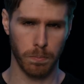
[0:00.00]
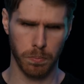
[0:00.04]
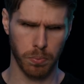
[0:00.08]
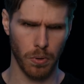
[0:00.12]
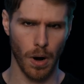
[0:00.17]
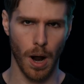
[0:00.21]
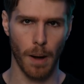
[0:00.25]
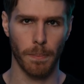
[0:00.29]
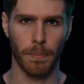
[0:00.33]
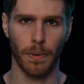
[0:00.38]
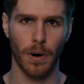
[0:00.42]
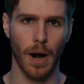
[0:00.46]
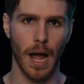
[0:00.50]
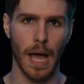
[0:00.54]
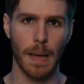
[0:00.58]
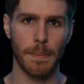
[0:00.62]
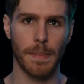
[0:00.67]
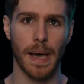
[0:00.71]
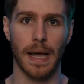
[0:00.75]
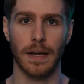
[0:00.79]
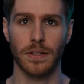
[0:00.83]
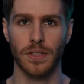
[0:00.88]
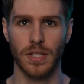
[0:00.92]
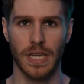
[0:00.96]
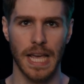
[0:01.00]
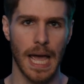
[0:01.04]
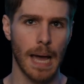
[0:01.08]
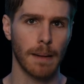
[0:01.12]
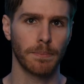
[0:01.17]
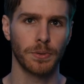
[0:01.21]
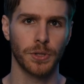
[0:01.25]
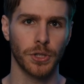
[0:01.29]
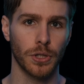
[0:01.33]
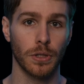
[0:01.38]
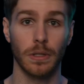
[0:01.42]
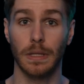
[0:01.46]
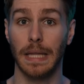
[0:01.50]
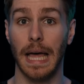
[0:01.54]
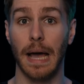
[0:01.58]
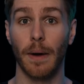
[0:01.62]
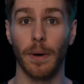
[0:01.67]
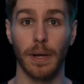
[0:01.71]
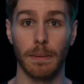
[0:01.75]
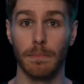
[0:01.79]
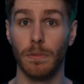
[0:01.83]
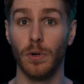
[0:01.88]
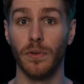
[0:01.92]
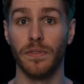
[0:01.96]
proper IMAX capture,
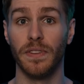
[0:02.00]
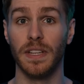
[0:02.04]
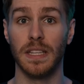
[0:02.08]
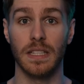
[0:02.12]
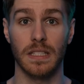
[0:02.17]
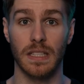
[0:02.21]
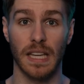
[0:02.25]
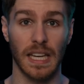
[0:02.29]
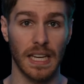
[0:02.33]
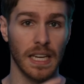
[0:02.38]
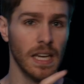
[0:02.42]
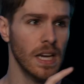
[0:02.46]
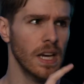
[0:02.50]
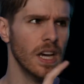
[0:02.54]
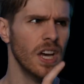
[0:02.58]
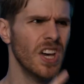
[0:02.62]
allowing movies like